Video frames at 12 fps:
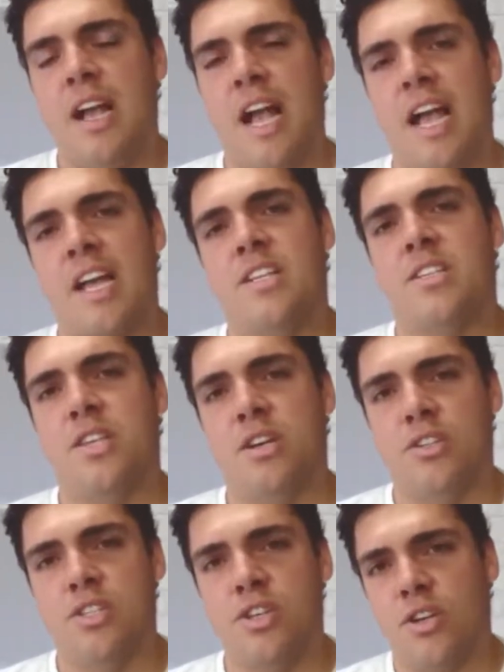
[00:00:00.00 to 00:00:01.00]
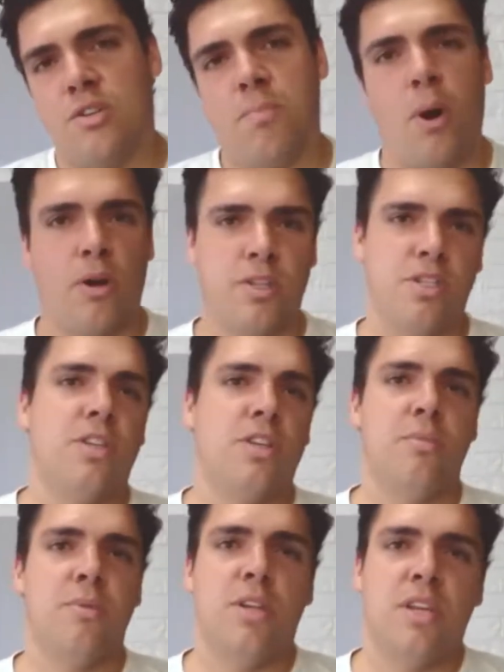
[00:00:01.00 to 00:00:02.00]
and there are certain pockets of the
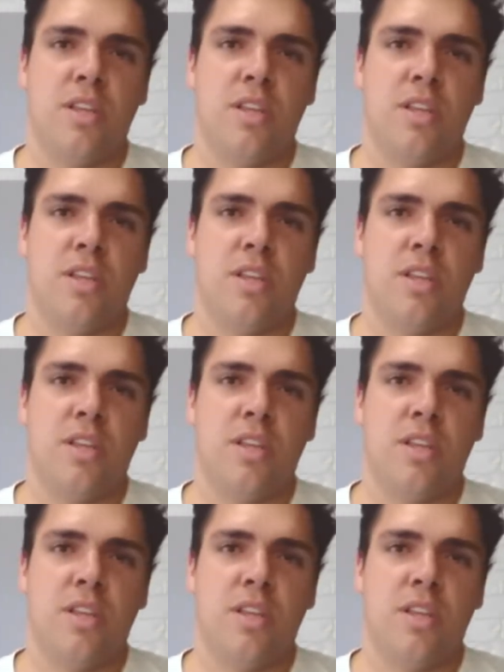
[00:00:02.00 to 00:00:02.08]
community